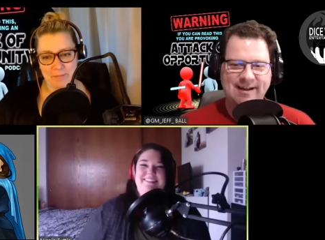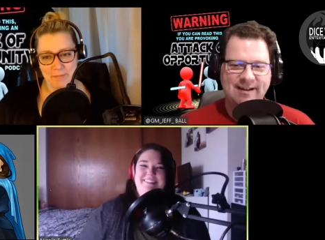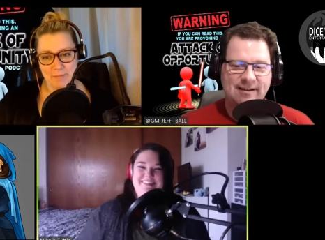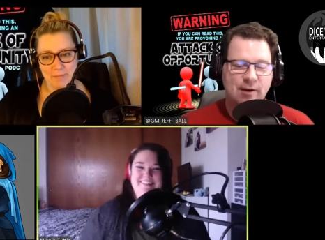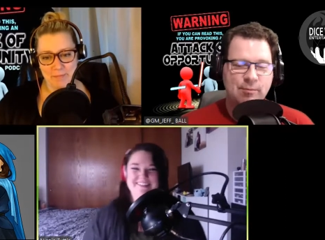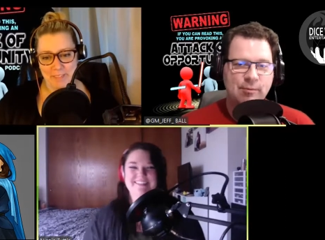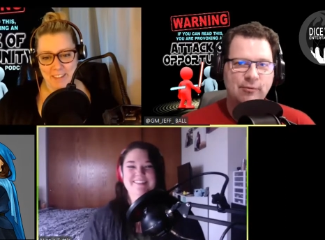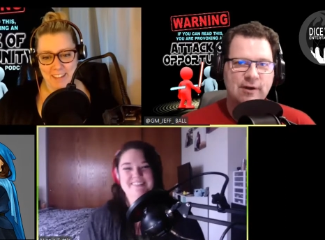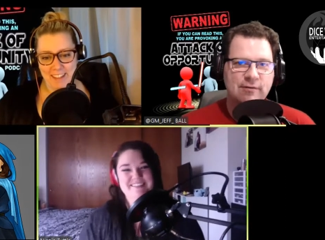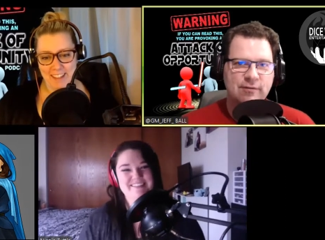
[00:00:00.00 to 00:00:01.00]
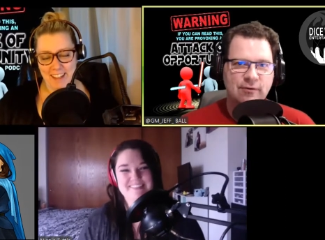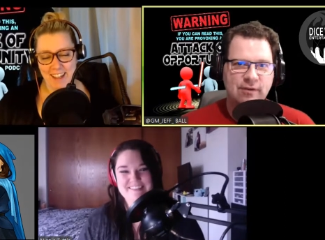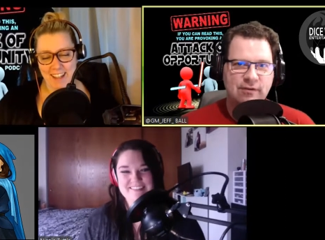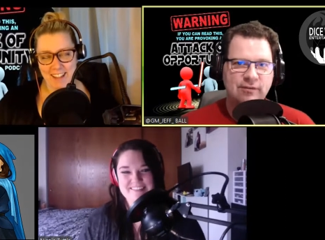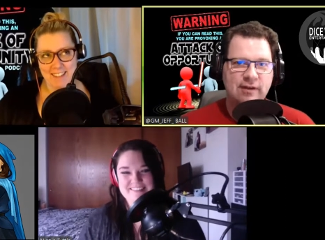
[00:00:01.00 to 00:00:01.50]
Speaker 1: a lot of people interview
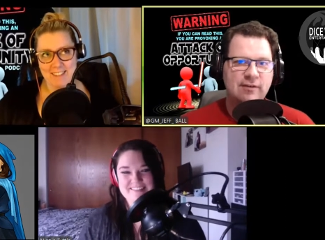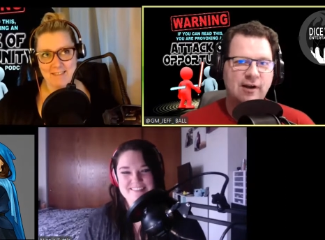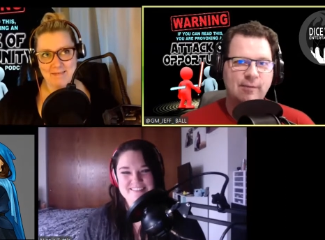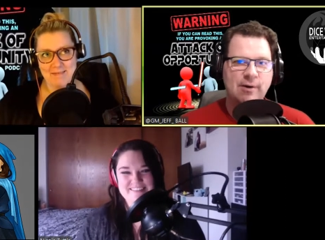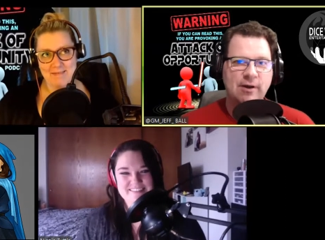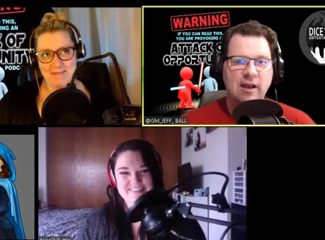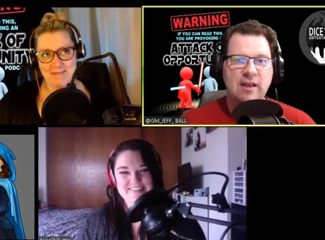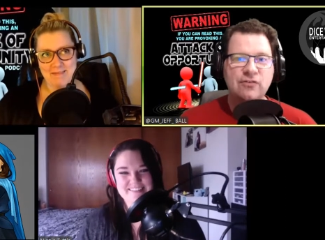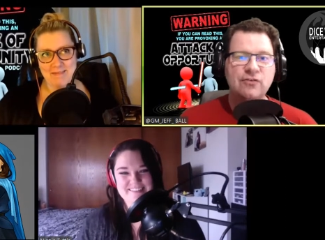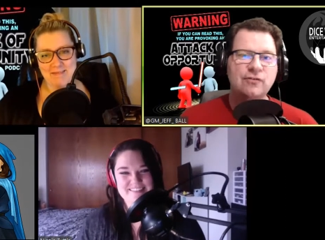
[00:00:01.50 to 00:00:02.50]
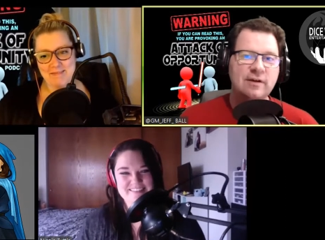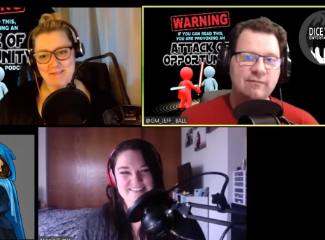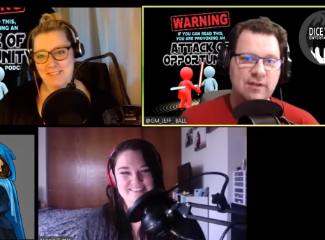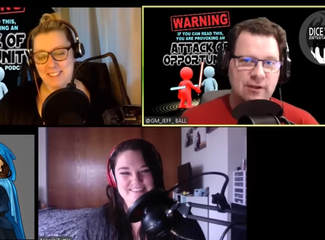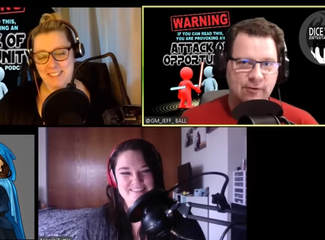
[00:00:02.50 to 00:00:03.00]
they, they talk about a history of
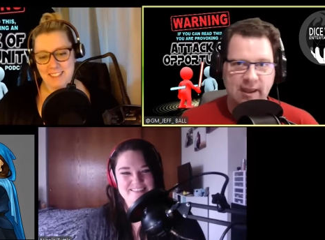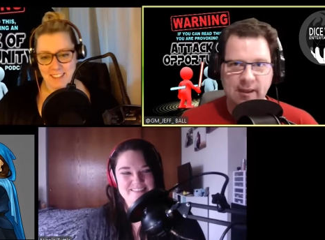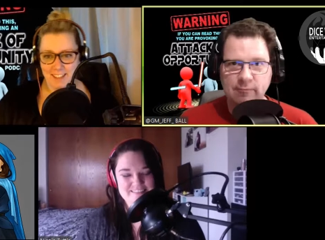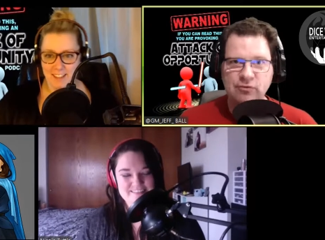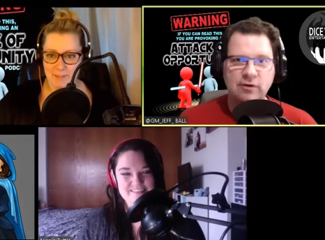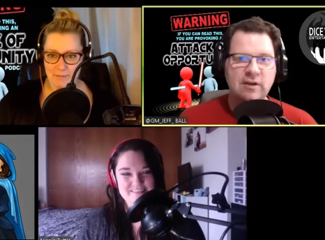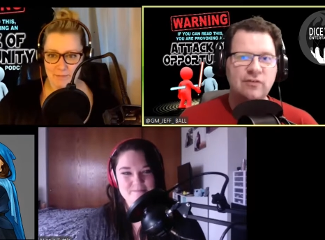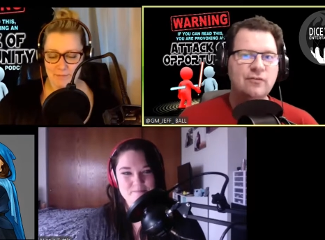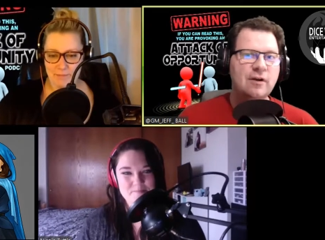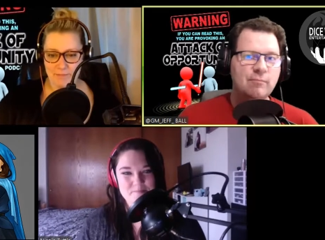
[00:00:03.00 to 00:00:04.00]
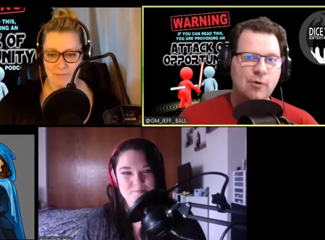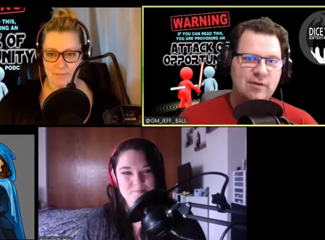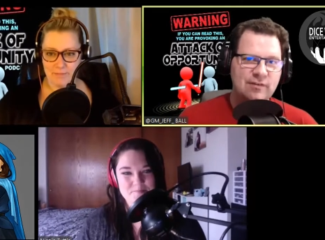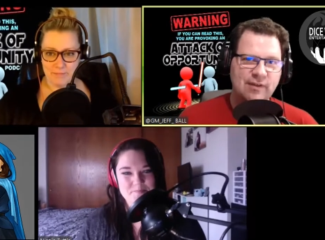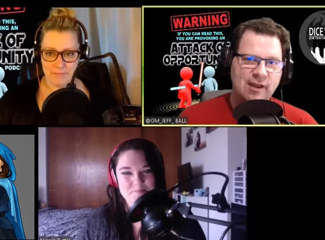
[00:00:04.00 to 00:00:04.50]
video games or a history of
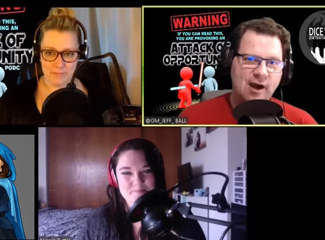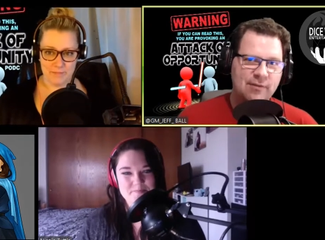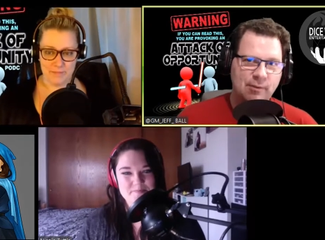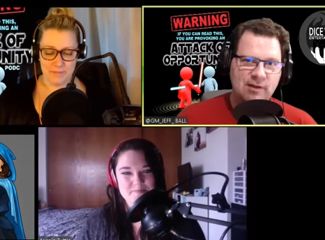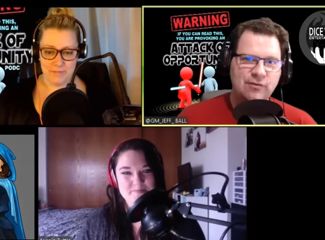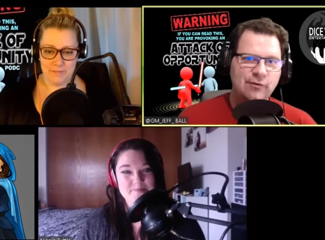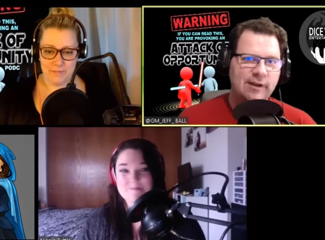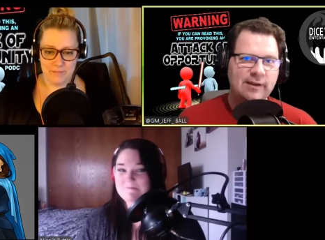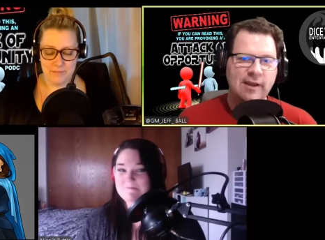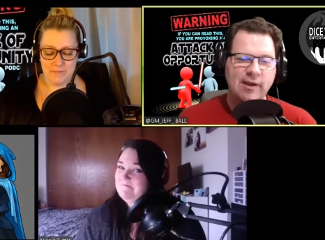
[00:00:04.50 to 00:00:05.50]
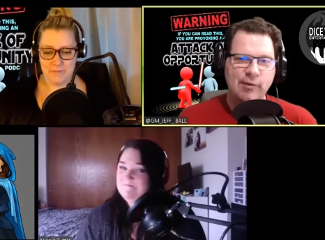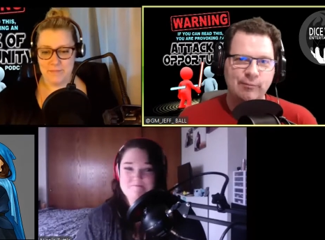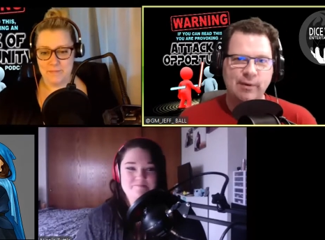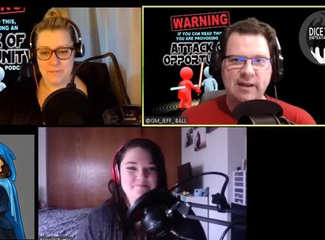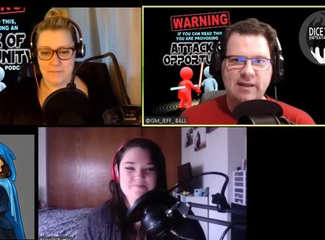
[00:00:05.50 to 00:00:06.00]
movies that got them into it
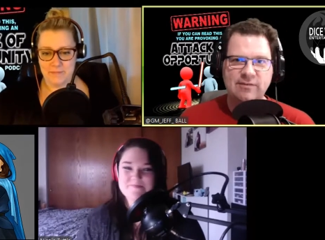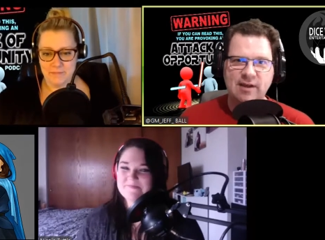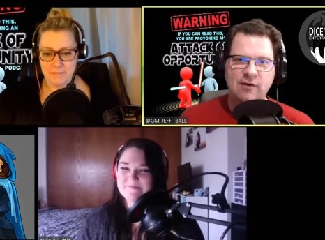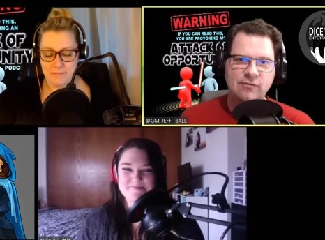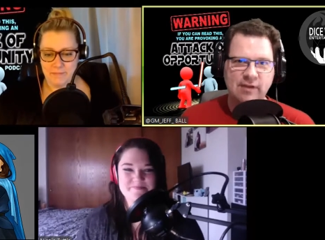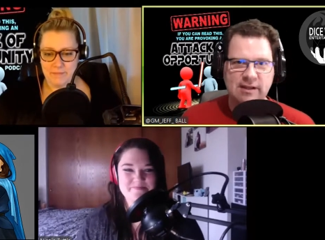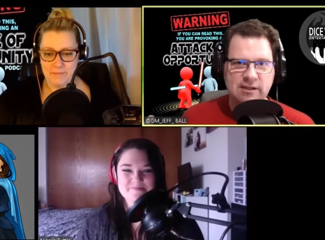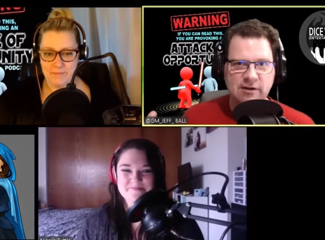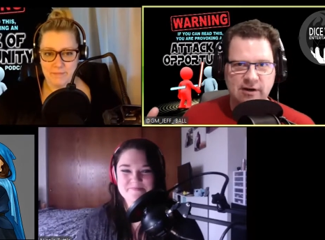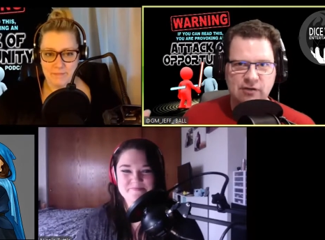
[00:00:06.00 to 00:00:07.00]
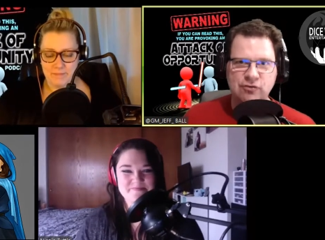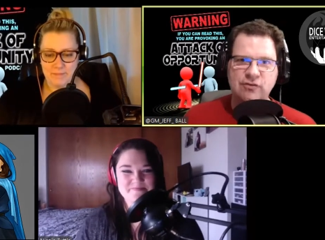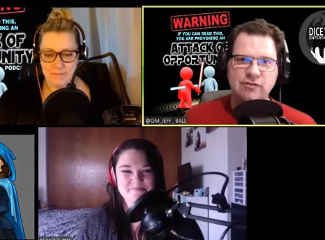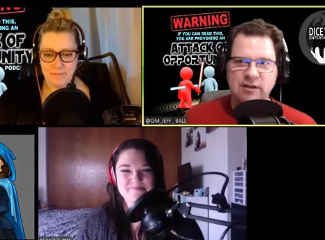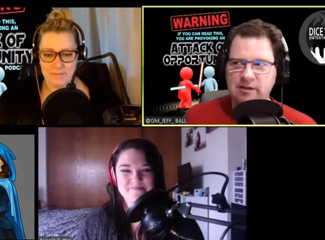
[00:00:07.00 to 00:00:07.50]
but it sounds like your
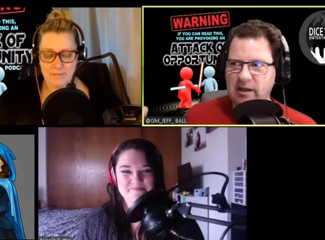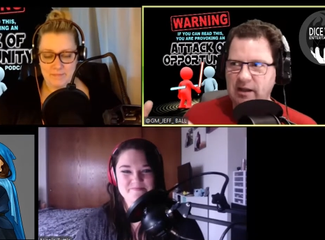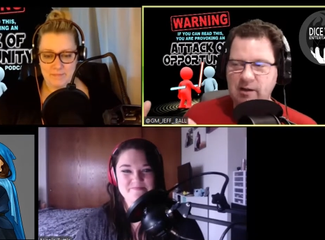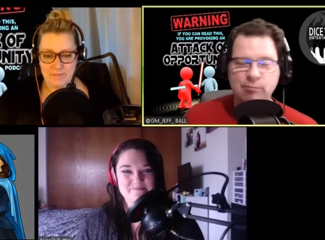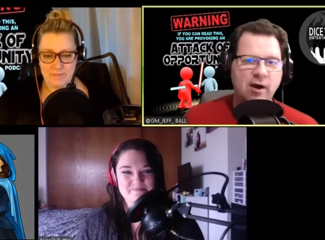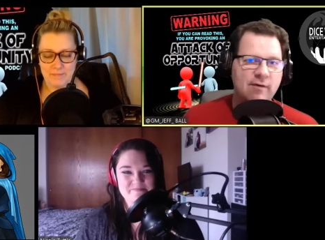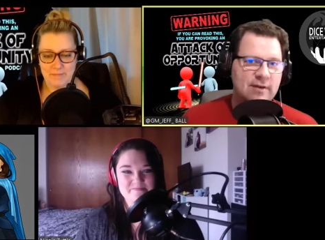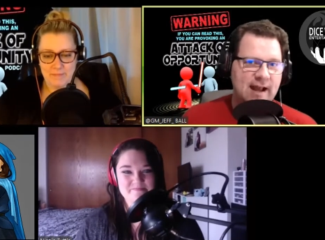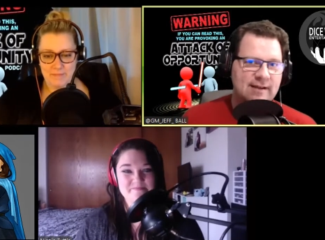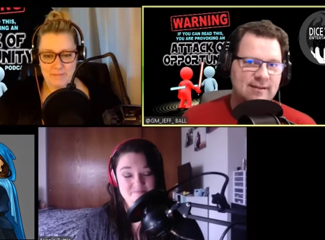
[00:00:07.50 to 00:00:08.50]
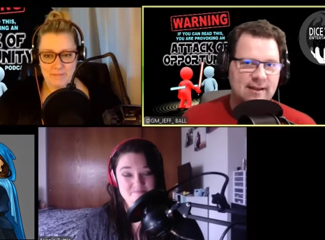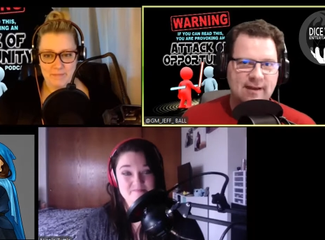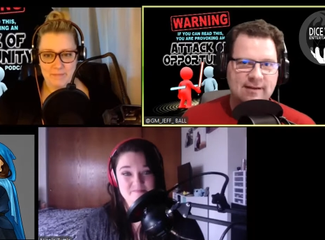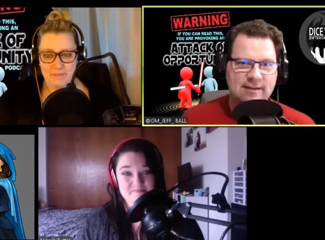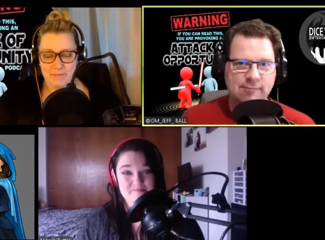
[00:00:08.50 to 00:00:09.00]
interest in, in improv and acting and
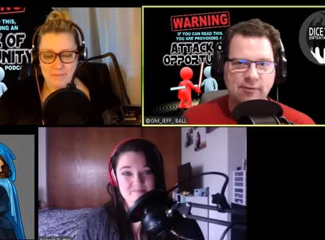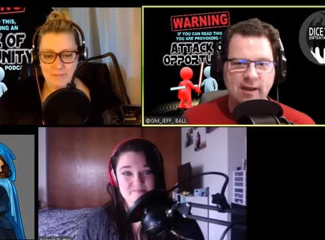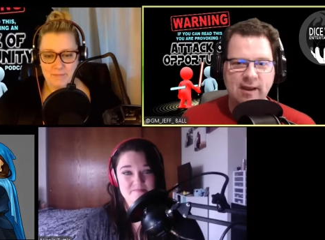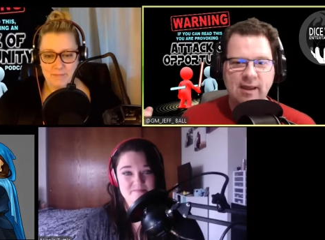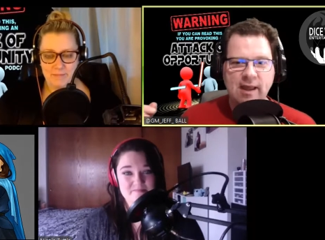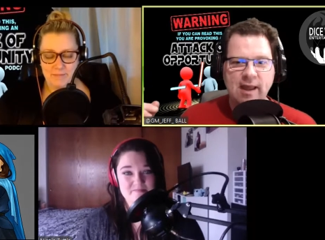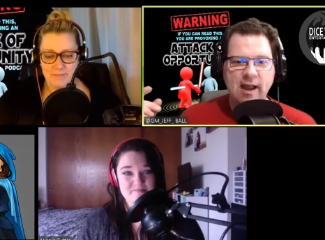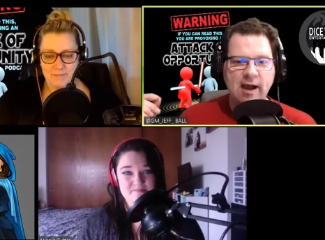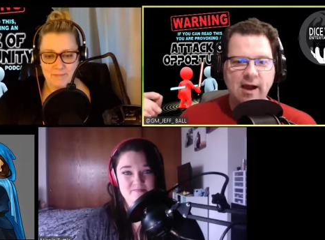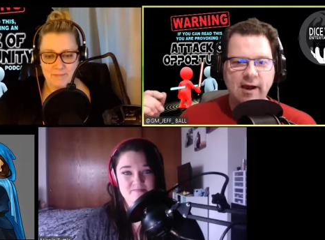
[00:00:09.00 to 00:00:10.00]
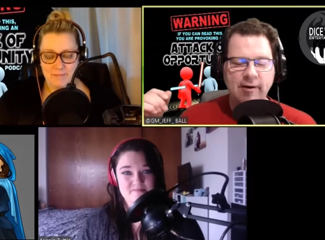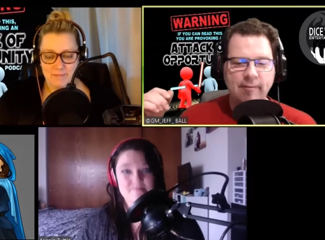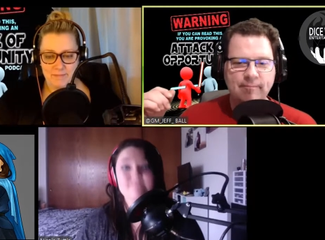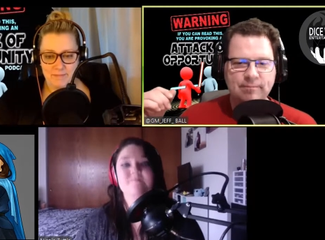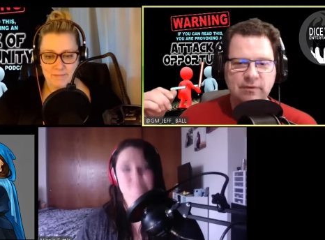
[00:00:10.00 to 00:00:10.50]
that type of thing
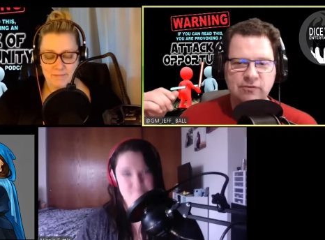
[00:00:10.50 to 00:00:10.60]
um,